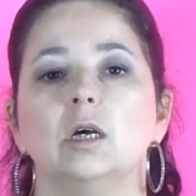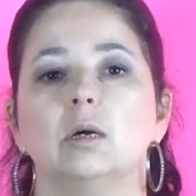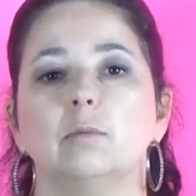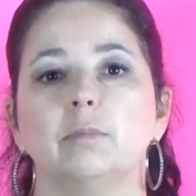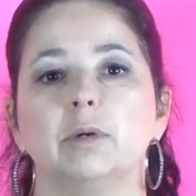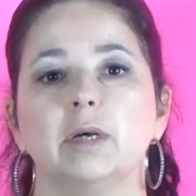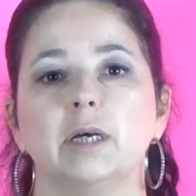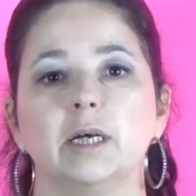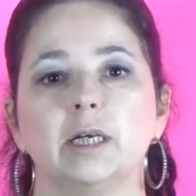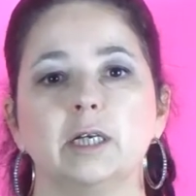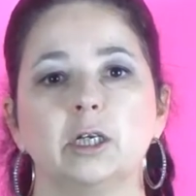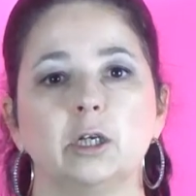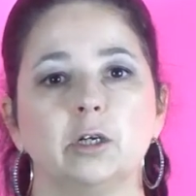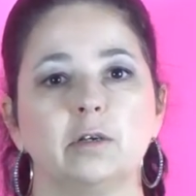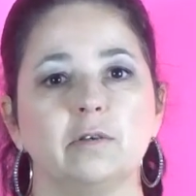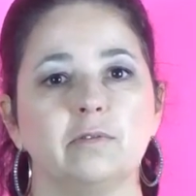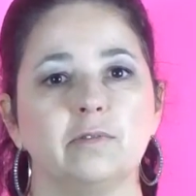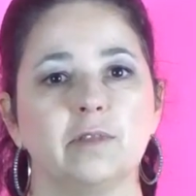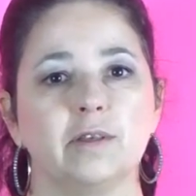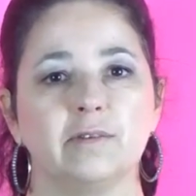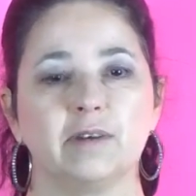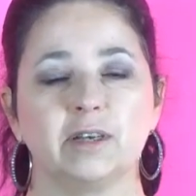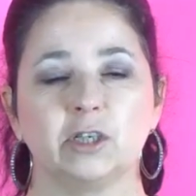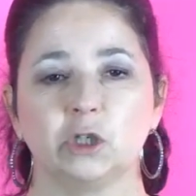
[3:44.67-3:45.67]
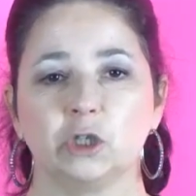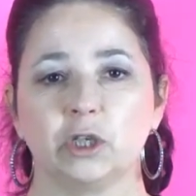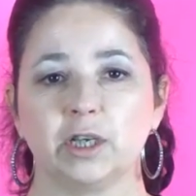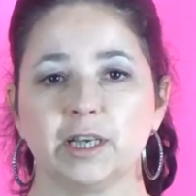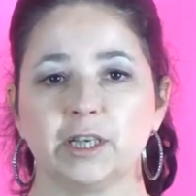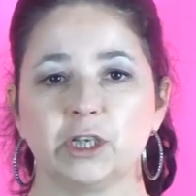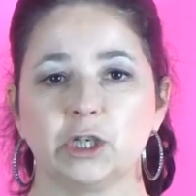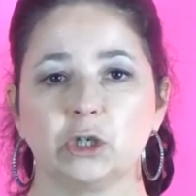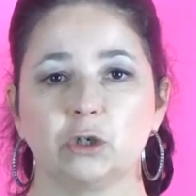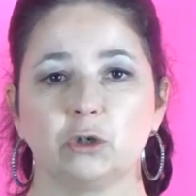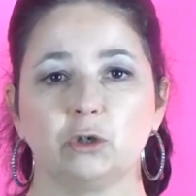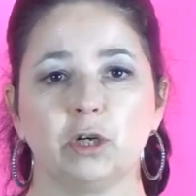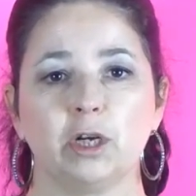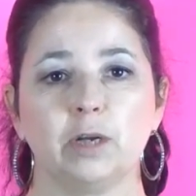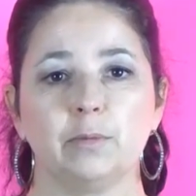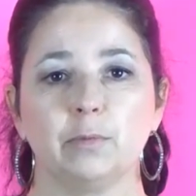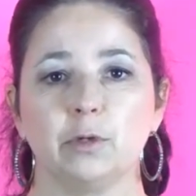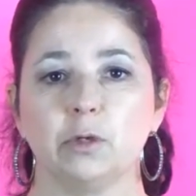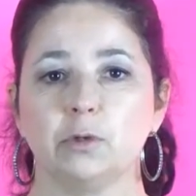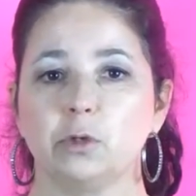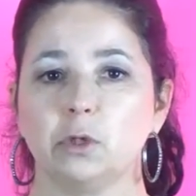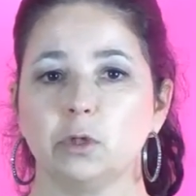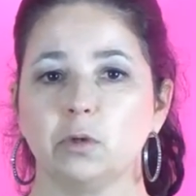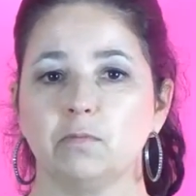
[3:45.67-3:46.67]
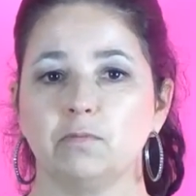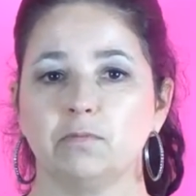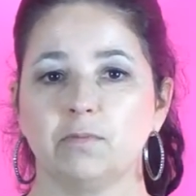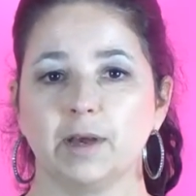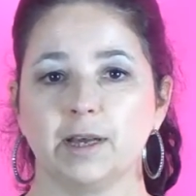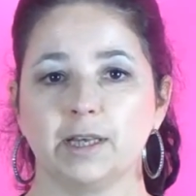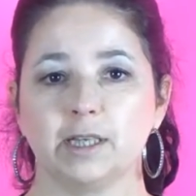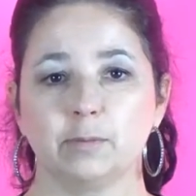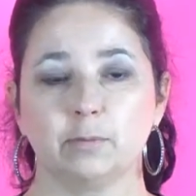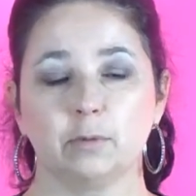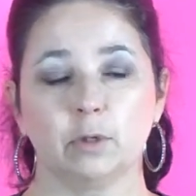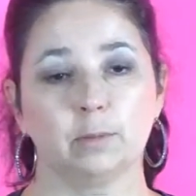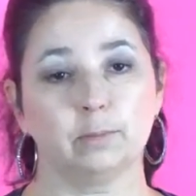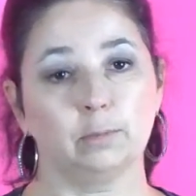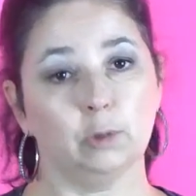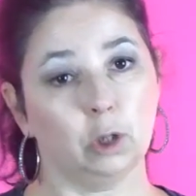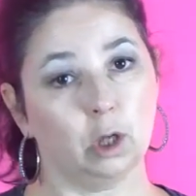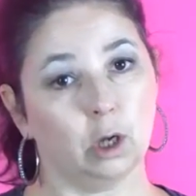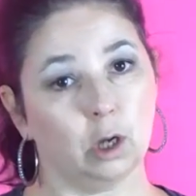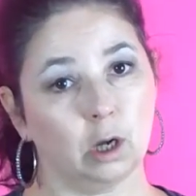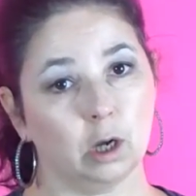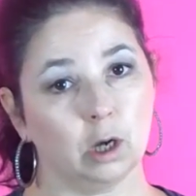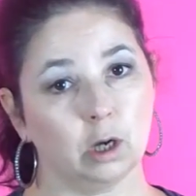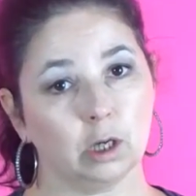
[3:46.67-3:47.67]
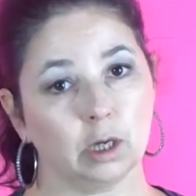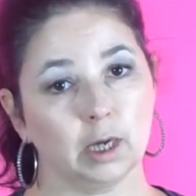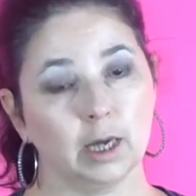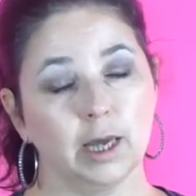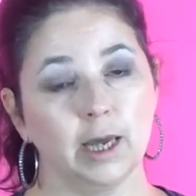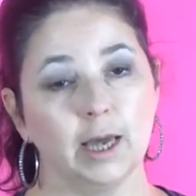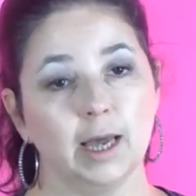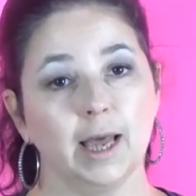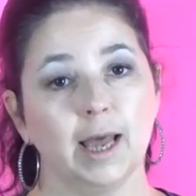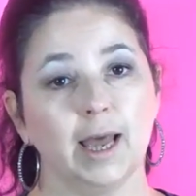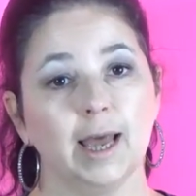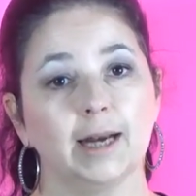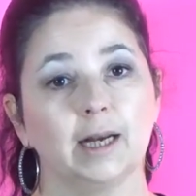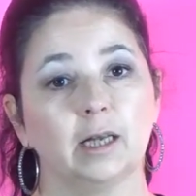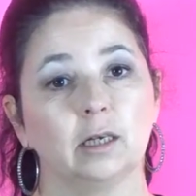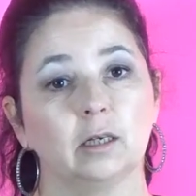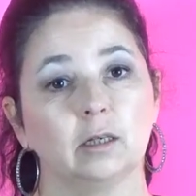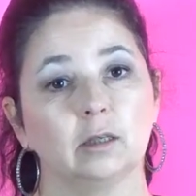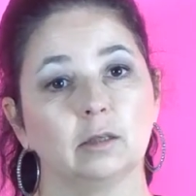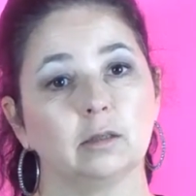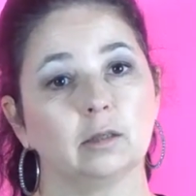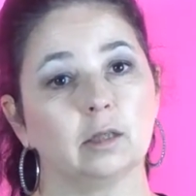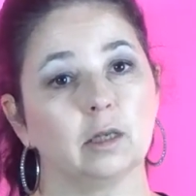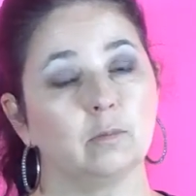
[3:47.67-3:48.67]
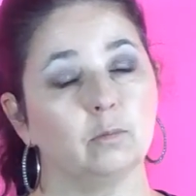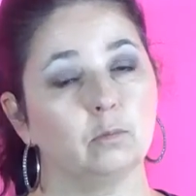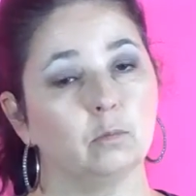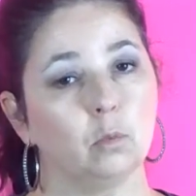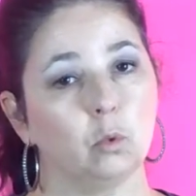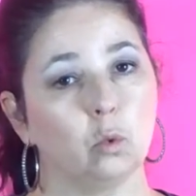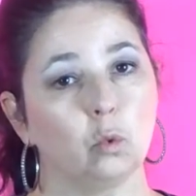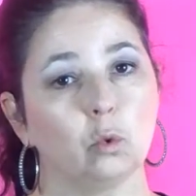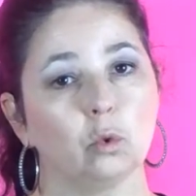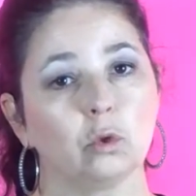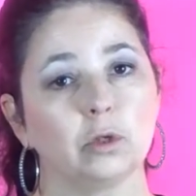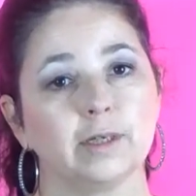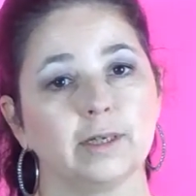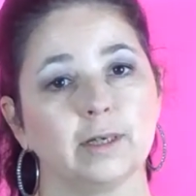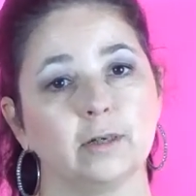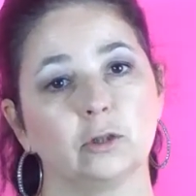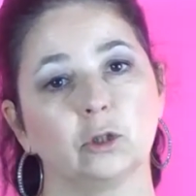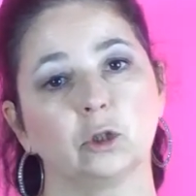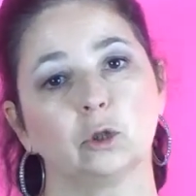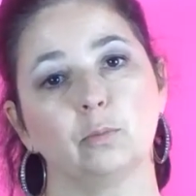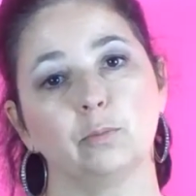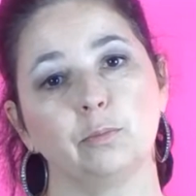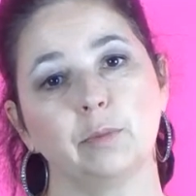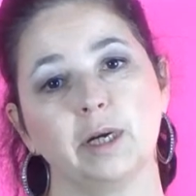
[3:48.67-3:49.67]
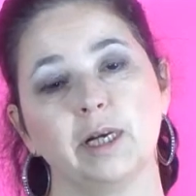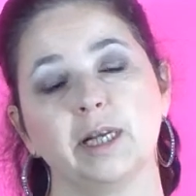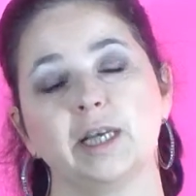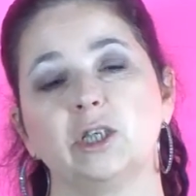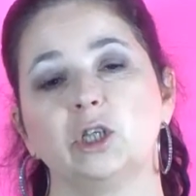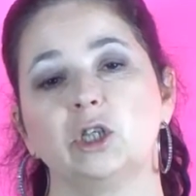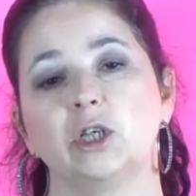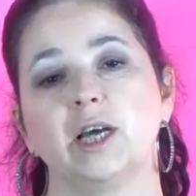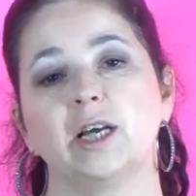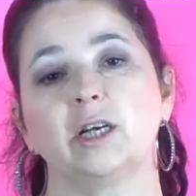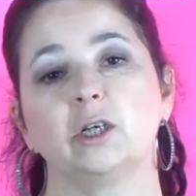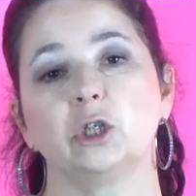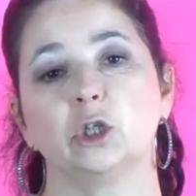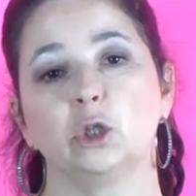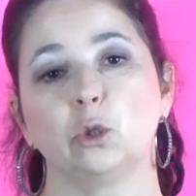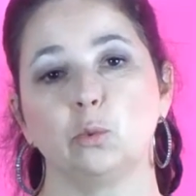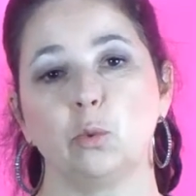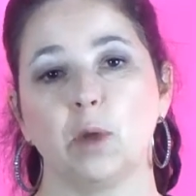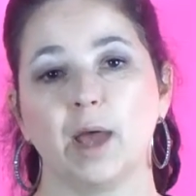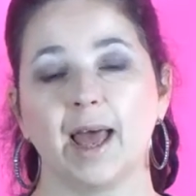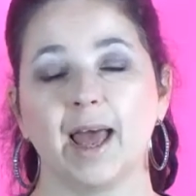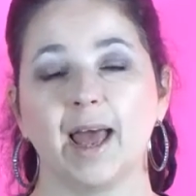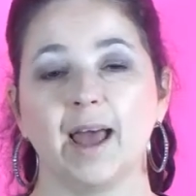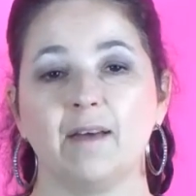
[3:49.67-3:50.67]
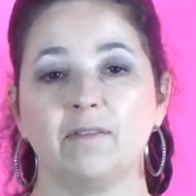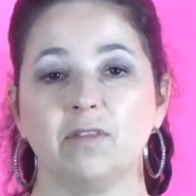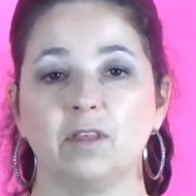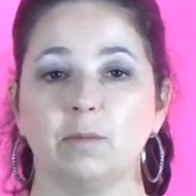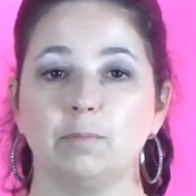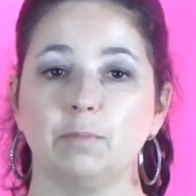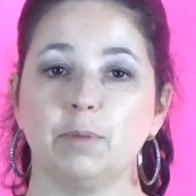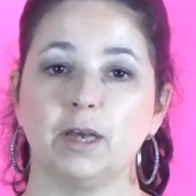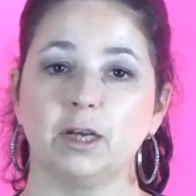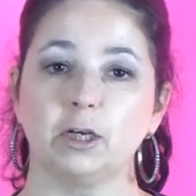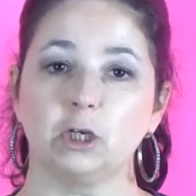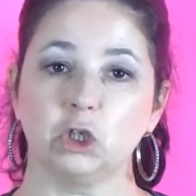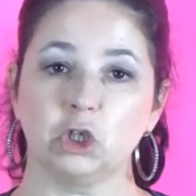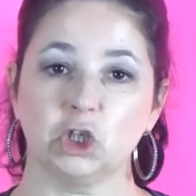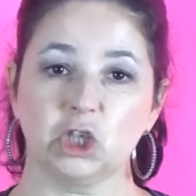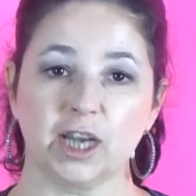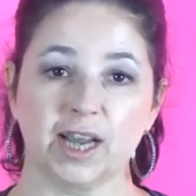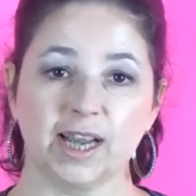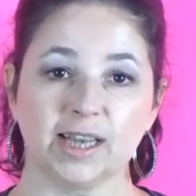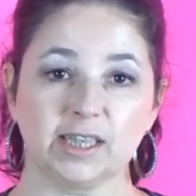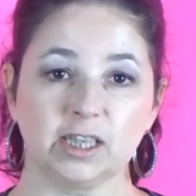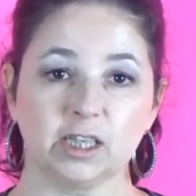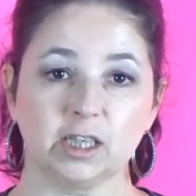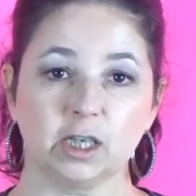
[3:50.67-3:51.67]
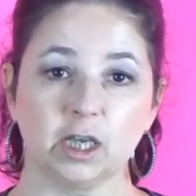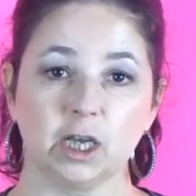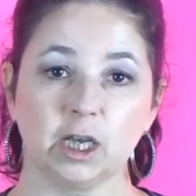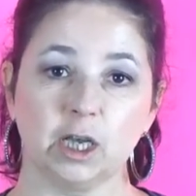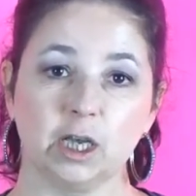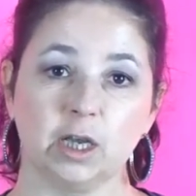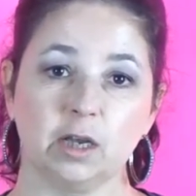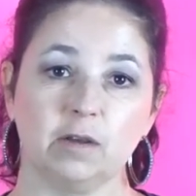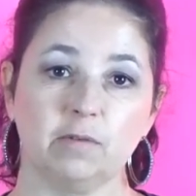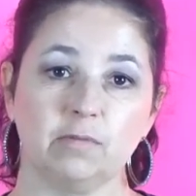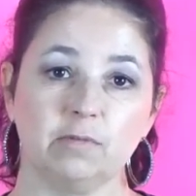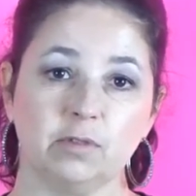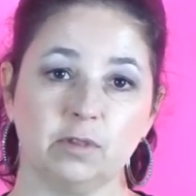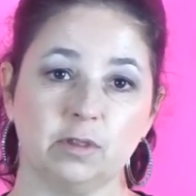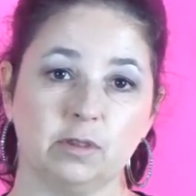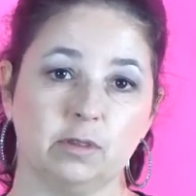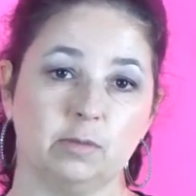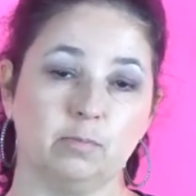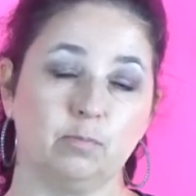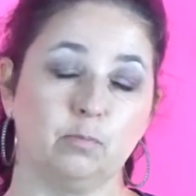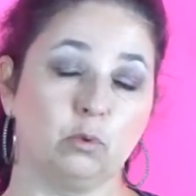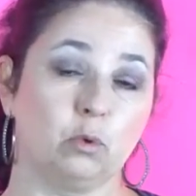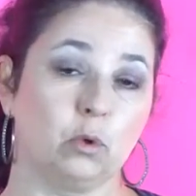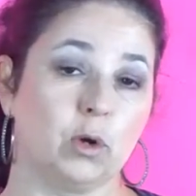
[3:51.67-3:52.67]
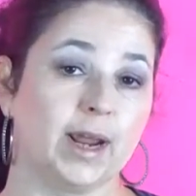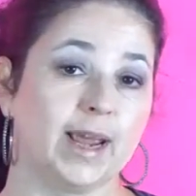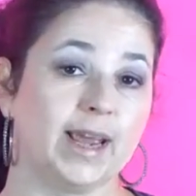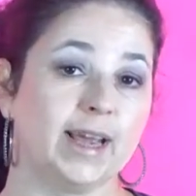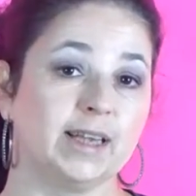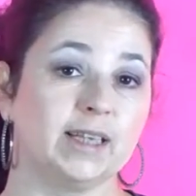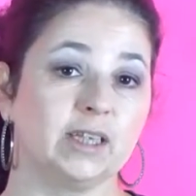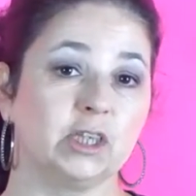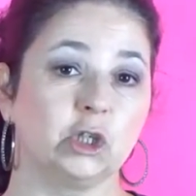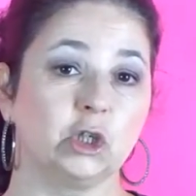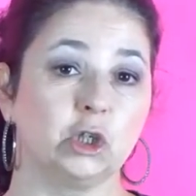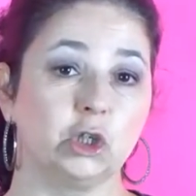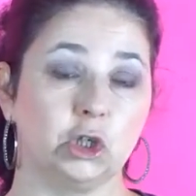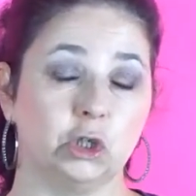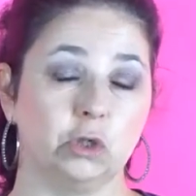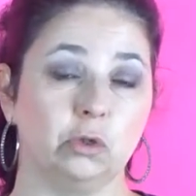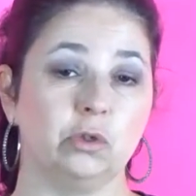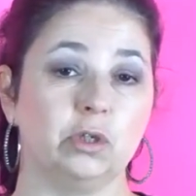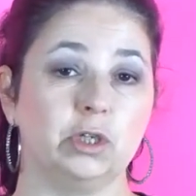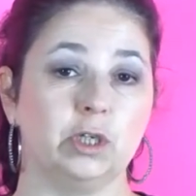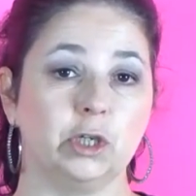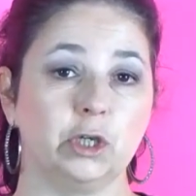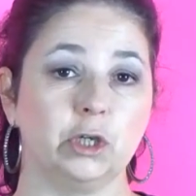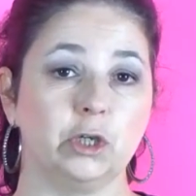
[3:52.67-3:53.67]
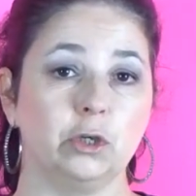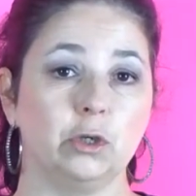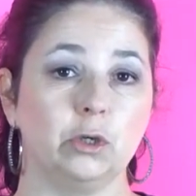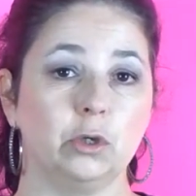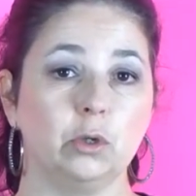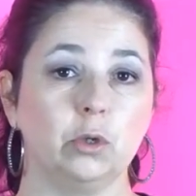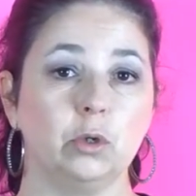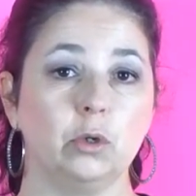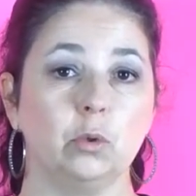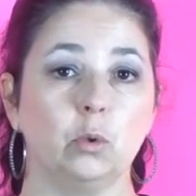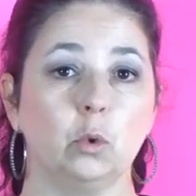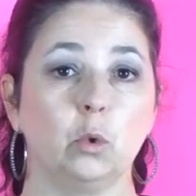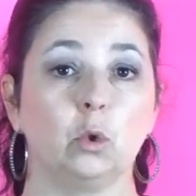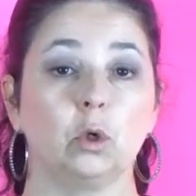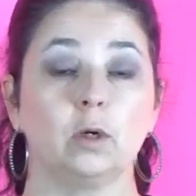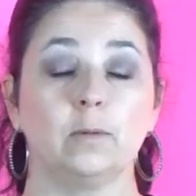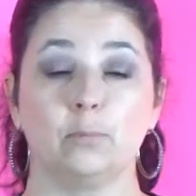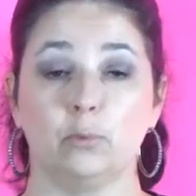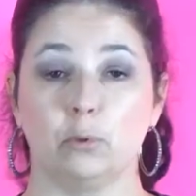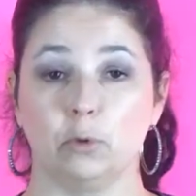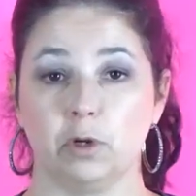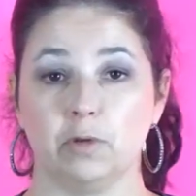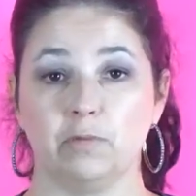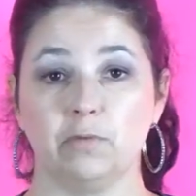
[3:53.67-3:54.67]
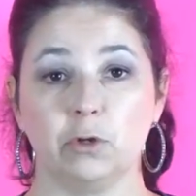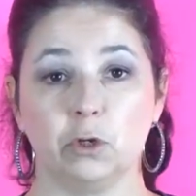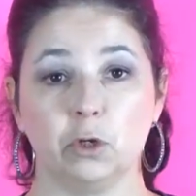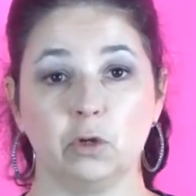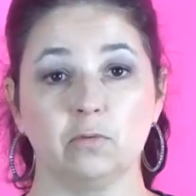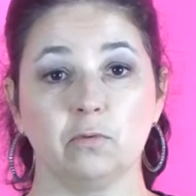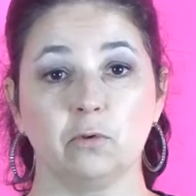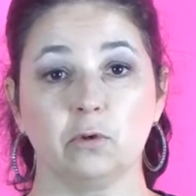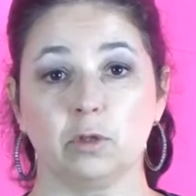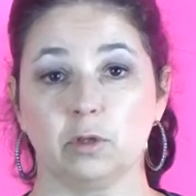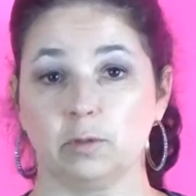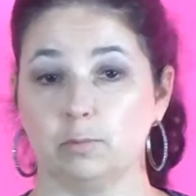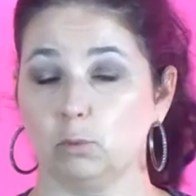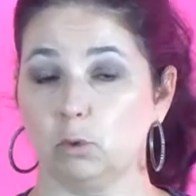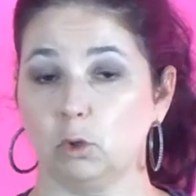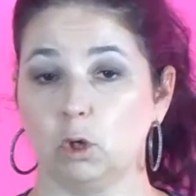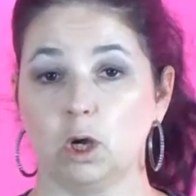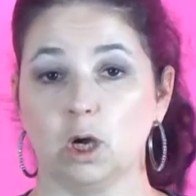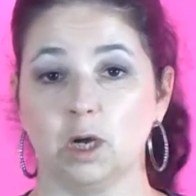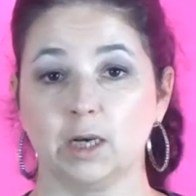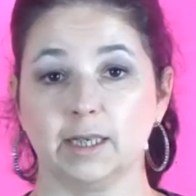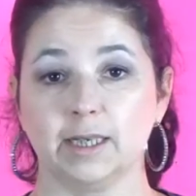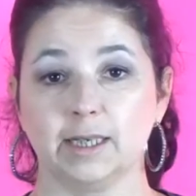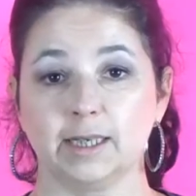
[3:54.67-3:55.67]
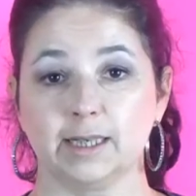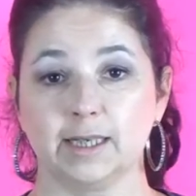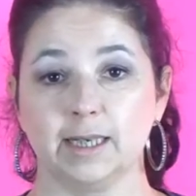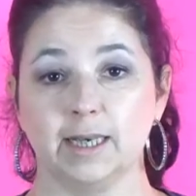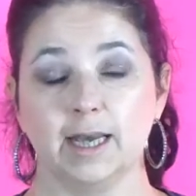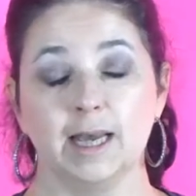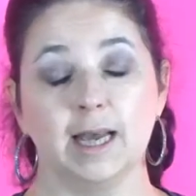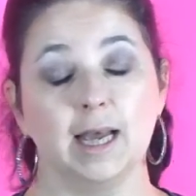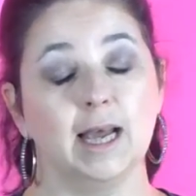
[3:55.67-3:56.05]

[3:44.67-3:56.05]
But, they've got your Instagram, YouTube, Facebook, blog. And on the more social media channels you have, the better chances of brands choosing you or approving you for their product.